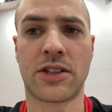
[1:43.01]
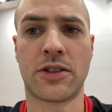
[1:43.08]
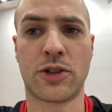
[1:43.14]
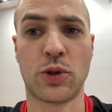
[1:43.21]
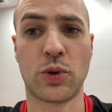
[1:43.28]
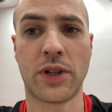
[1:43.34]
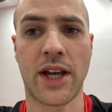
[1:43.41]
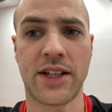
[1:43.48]

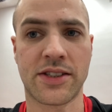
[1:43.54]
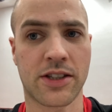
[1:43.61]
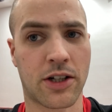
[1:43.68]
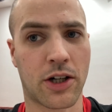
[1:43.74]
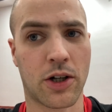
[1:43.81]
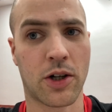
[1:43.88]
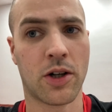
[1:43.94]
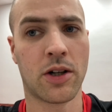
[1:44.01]
2 days
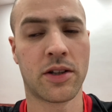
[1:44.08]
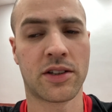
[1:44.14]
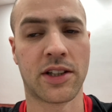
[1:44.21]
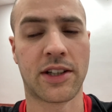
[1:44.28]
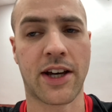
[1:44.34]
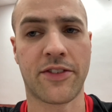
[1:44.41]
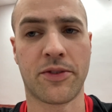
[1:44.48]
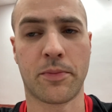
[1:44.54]
ago to
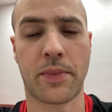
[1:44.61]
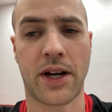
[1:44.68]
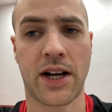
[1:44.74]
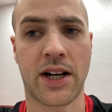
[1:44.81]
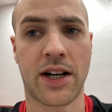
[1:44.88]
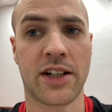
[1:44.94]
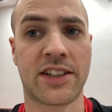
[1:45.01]
Devin Bear.